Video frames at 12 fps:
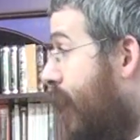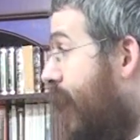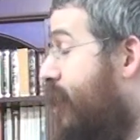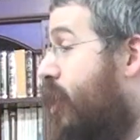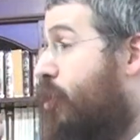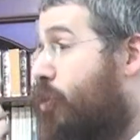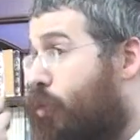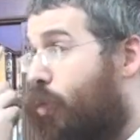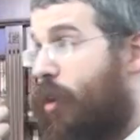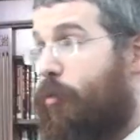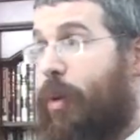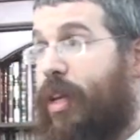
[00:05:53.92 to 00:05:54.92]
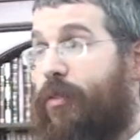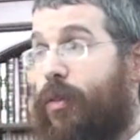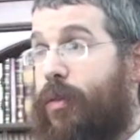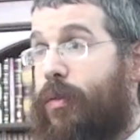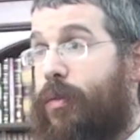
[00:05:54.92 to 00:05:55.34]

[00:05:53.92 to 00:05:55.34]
It's a tnu of bligvul.